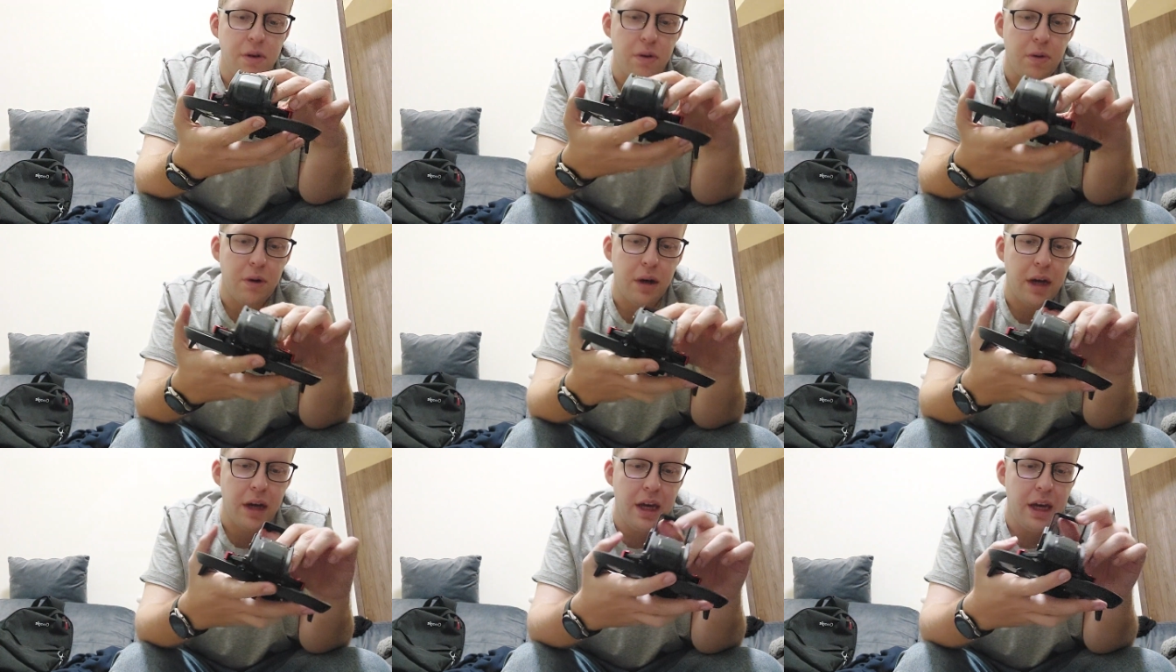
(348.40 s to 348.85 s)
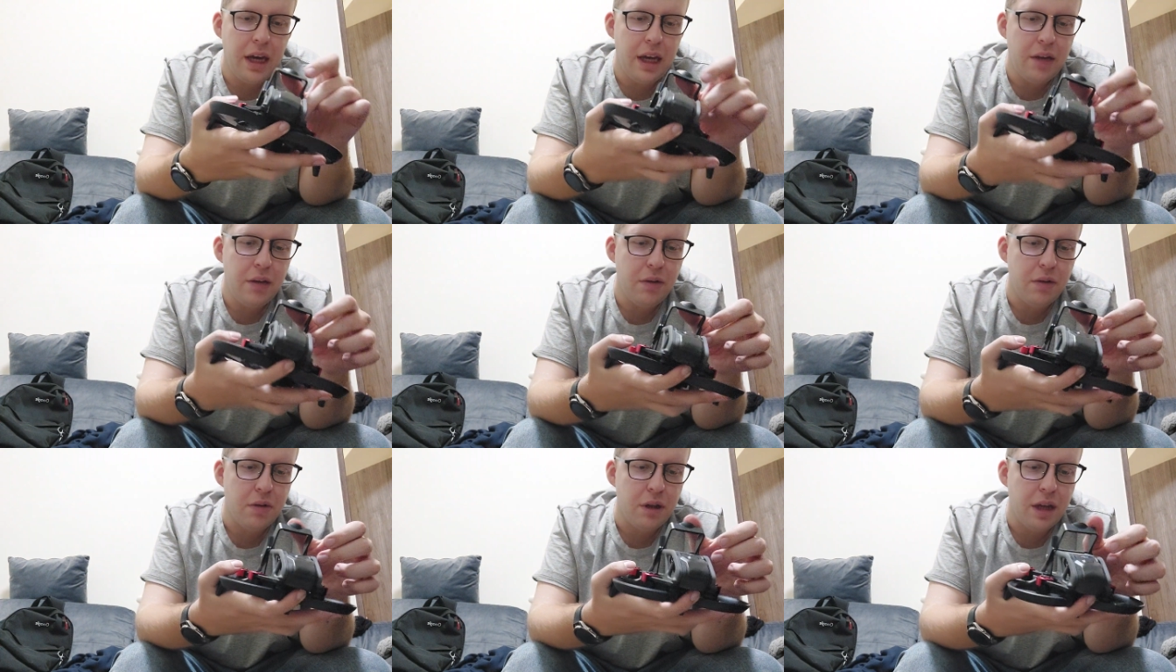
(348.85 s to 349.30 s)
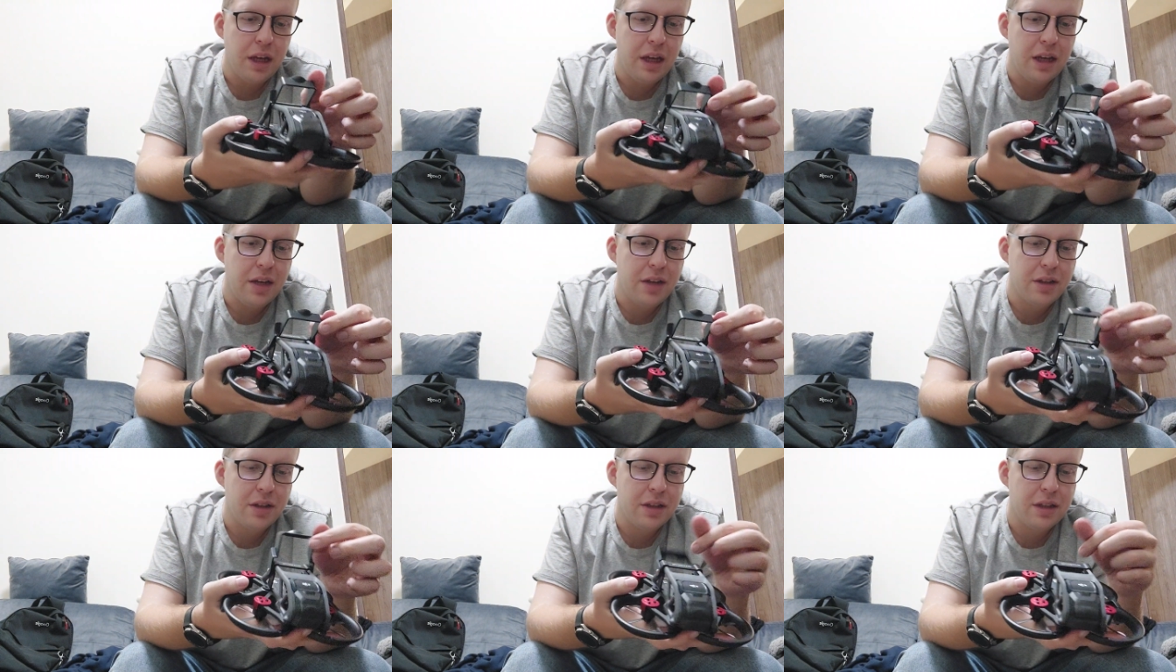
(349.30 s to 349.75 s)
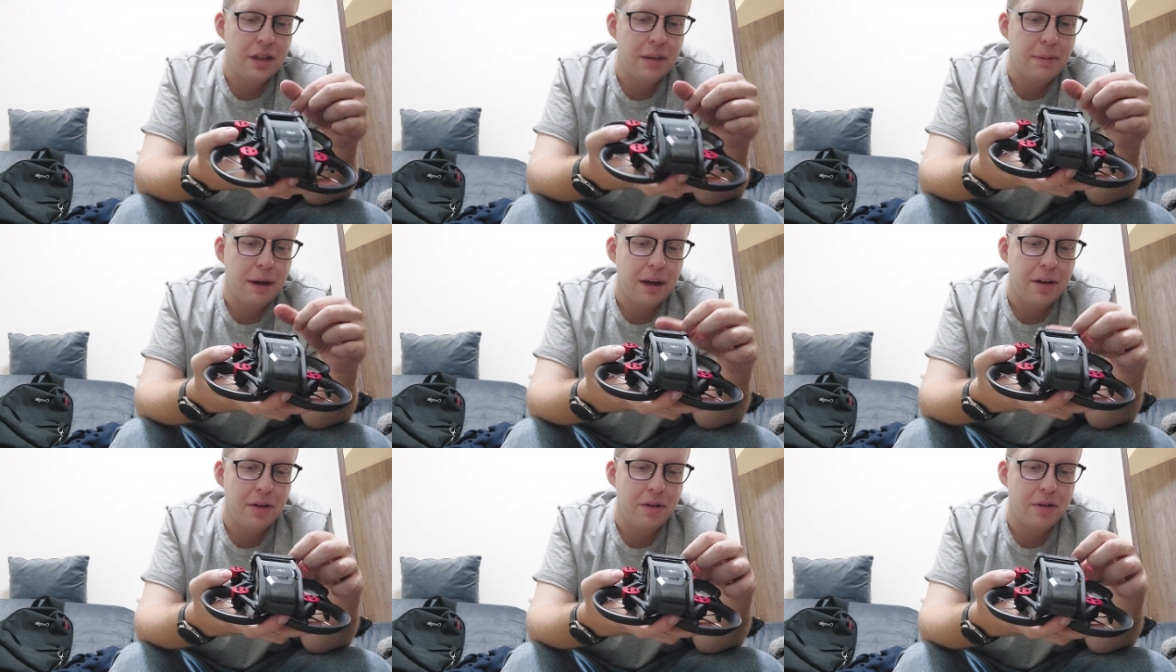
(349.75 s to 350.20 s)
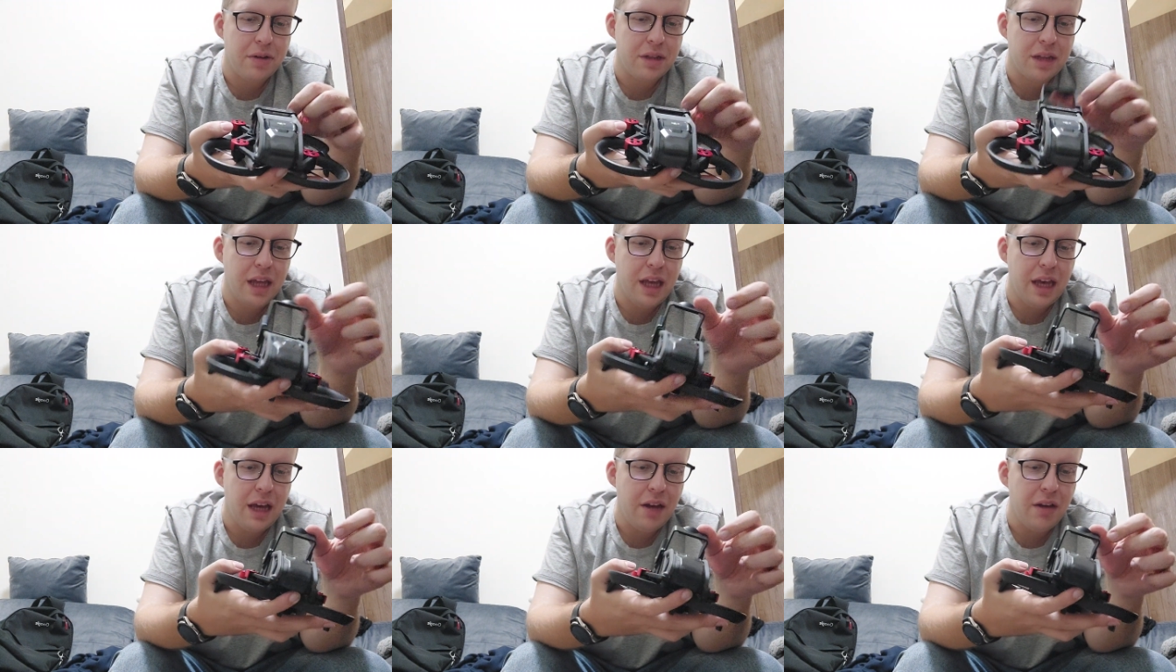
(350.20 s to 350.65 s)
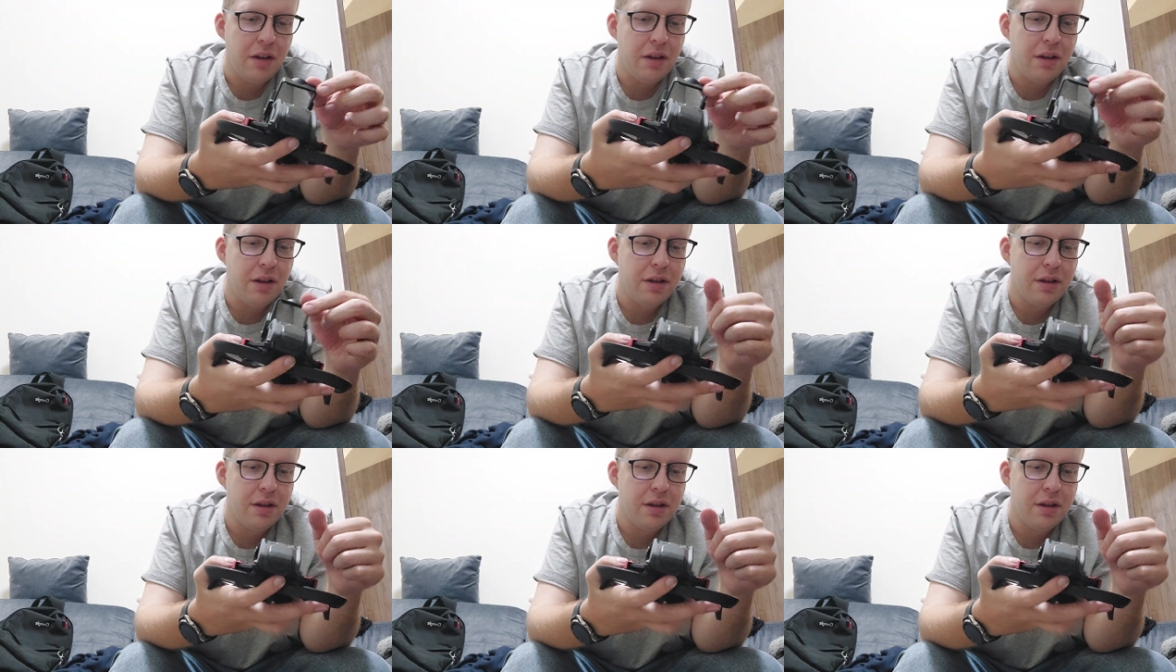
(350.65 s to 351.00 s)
Ooh, and, oh, there, the battery goes there.